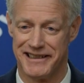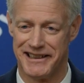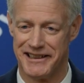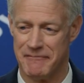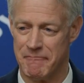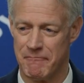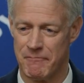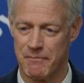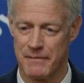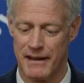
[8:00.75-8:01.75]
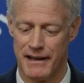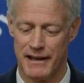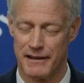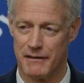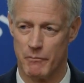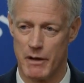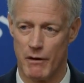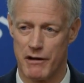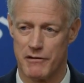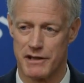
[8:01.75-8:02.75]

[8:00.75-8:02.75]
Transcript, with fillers: BYU